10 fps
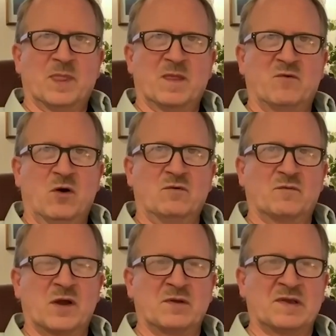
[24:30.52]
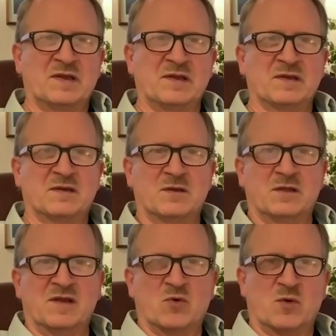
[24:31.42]
vocal frequencies into
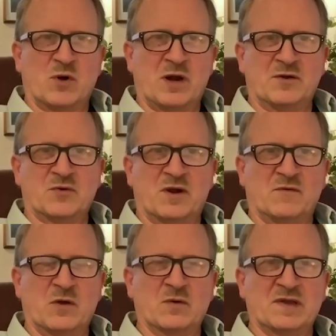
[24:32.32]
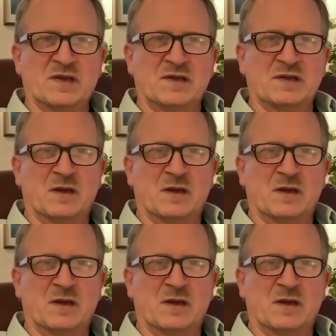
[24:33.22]
these more predatory frequencies.